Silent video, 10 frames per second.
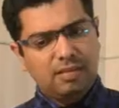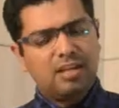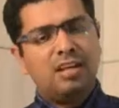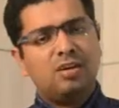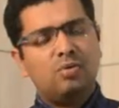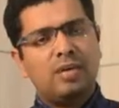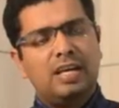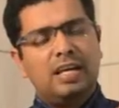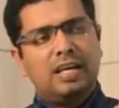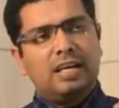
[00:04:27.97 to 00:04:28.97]
Now,
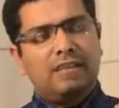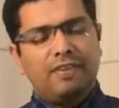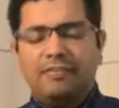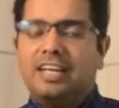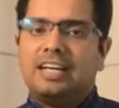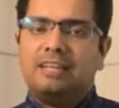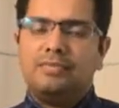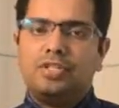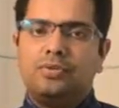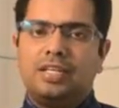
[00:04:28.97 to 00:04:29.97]
when we
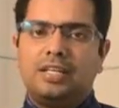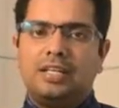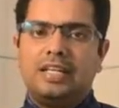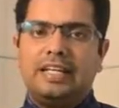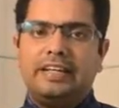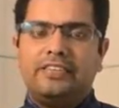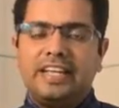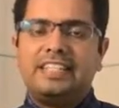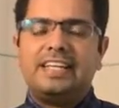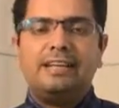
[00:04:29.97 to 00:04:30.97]
come to the
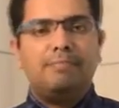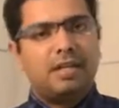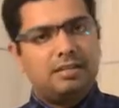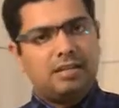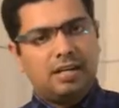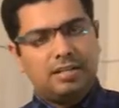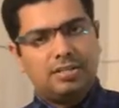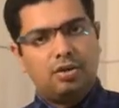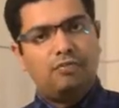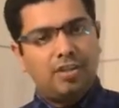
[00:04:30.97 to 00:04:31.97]
retail
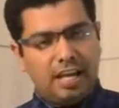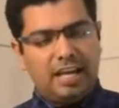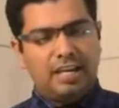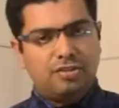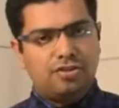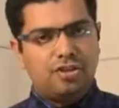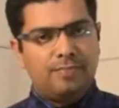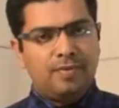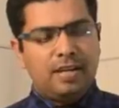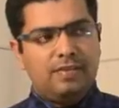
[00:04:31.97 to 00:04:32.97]
mantras of the age,
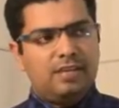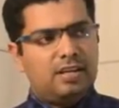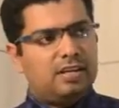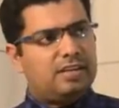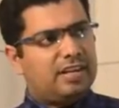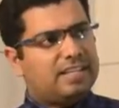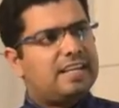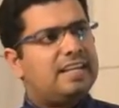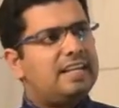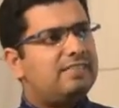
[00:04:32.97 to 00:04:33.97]
the
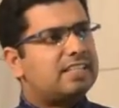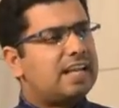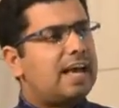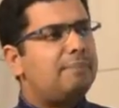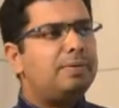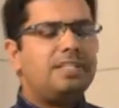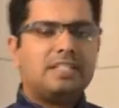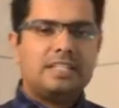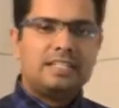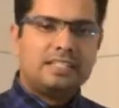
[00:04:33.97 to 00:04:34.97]
retailing that happened
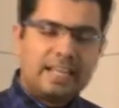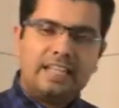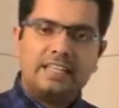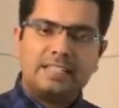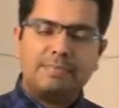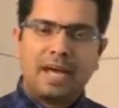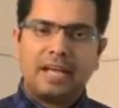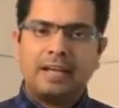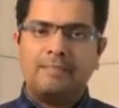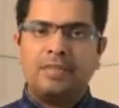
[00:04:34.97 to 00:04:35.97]
10 years back,
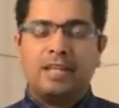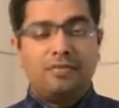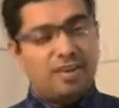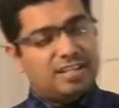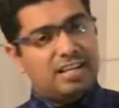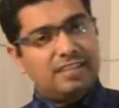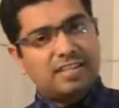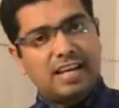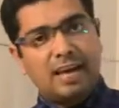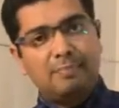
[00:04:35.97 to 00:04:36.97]
retailing
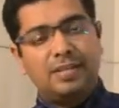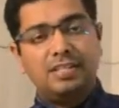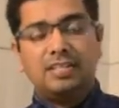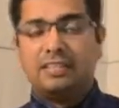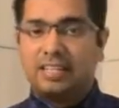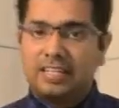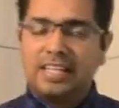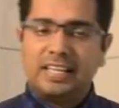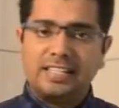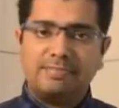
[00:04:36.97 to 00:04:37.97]
that happened 30
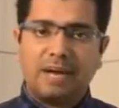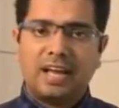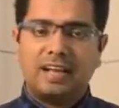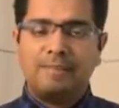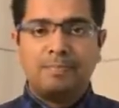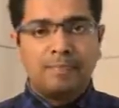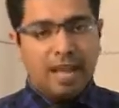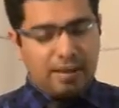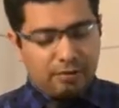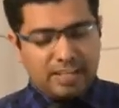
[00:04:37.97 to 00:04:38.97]
years back,
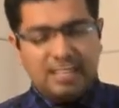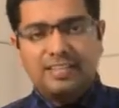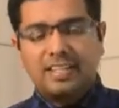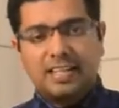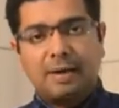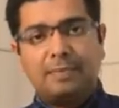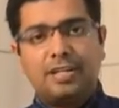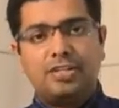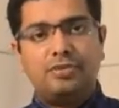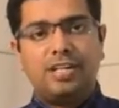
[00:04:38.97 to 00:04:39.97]
and retailing that is
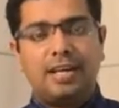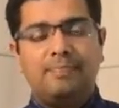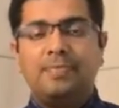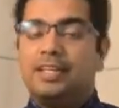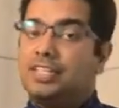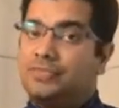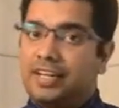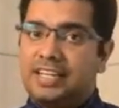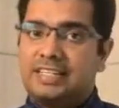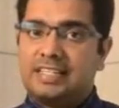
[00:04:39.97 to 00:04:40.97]
happening today is
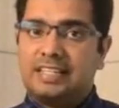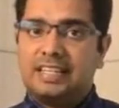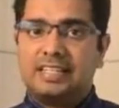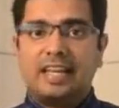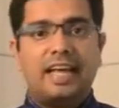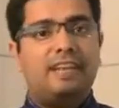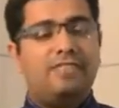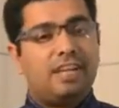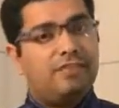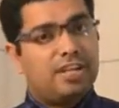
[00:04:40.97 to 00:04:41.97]
very distinct and
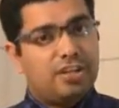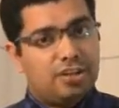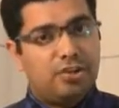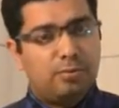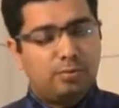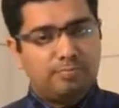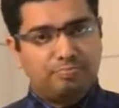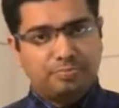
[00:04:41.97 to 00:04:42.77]
very, very new.